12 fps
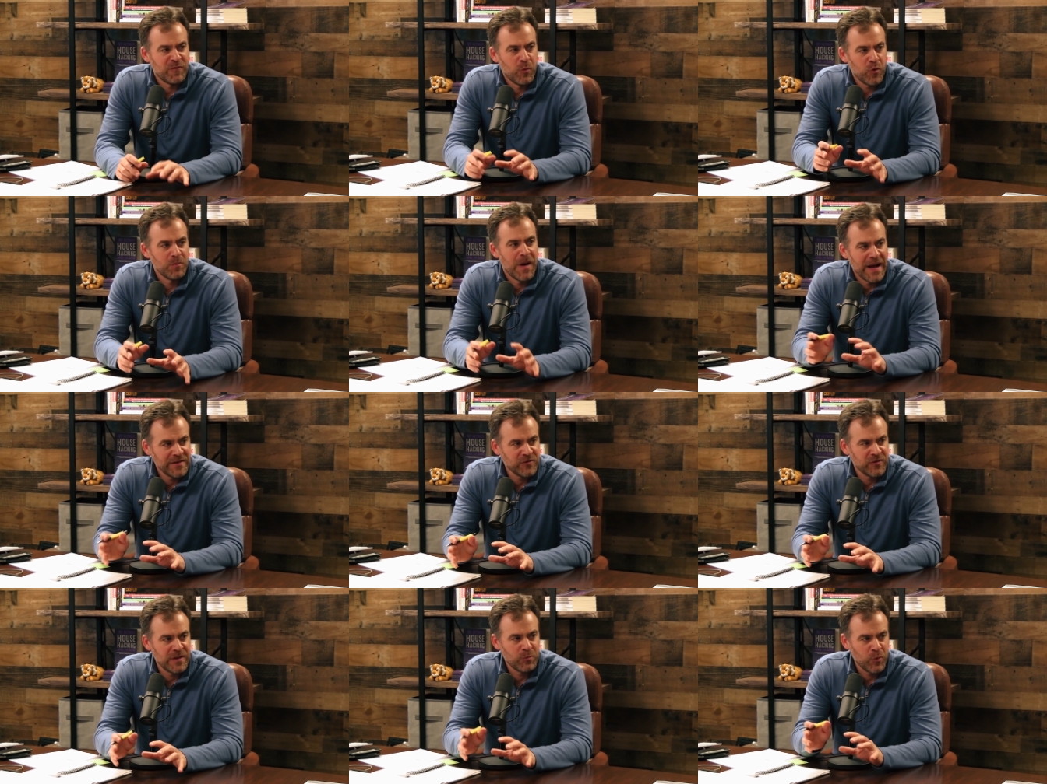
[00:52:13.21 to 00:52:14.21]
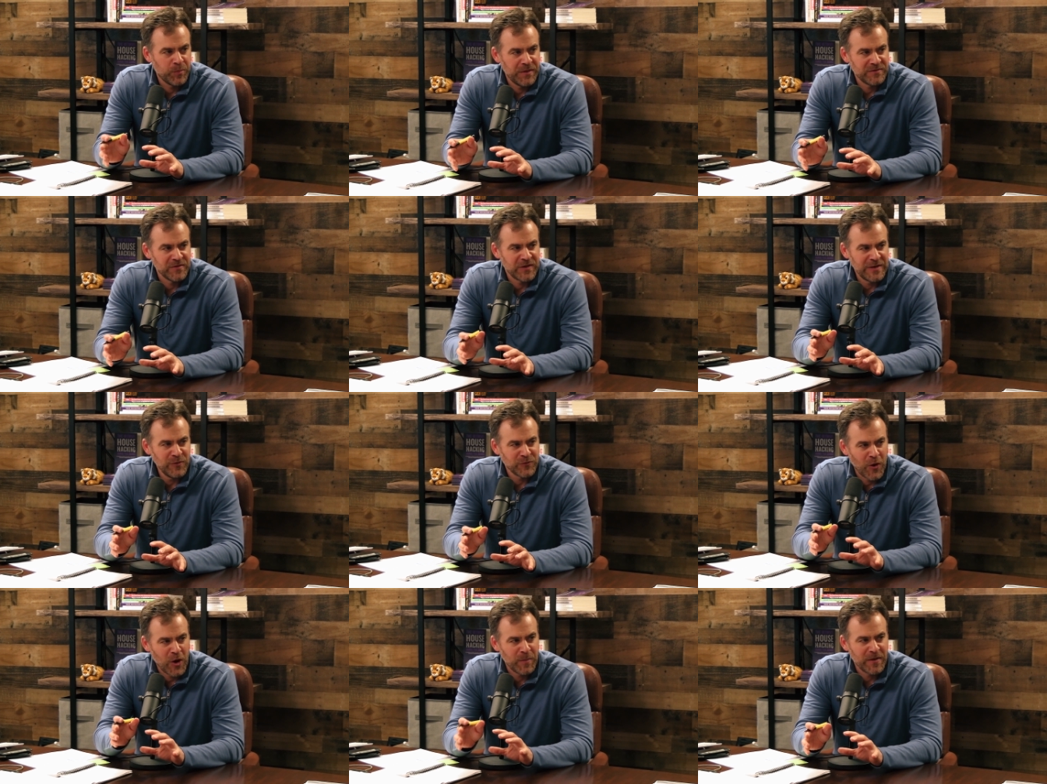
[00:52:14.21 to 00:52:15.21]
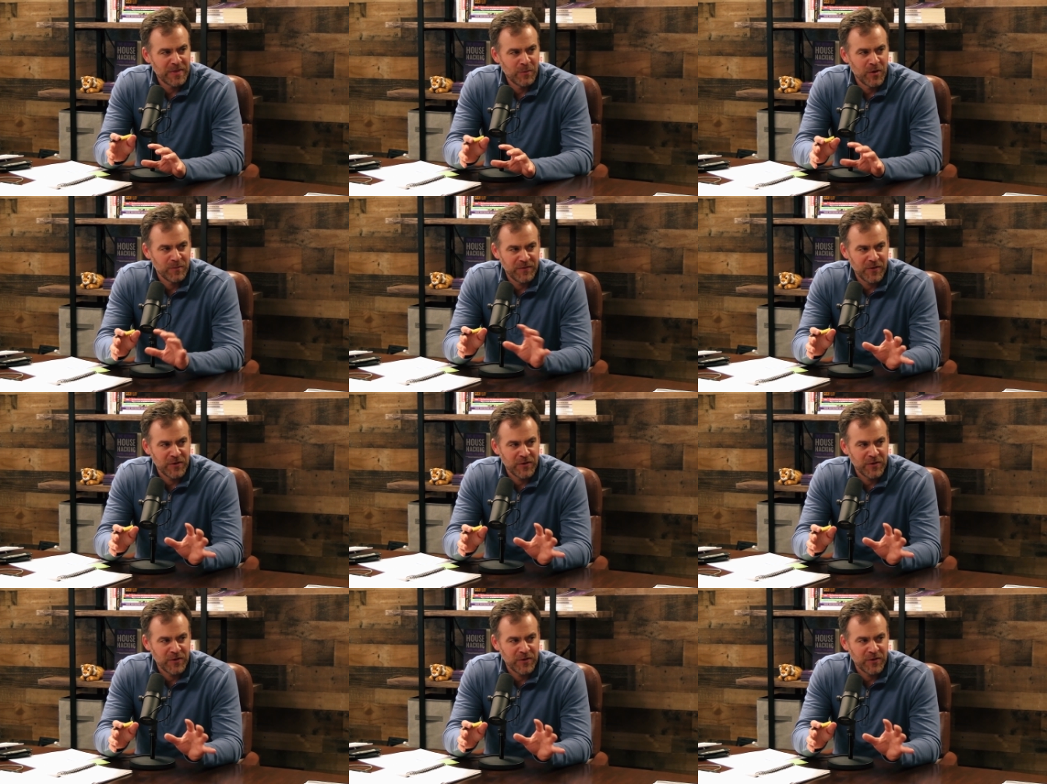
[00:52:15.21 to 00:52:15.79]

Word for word: you have more mindset, more business. Can you talk about that more? I'm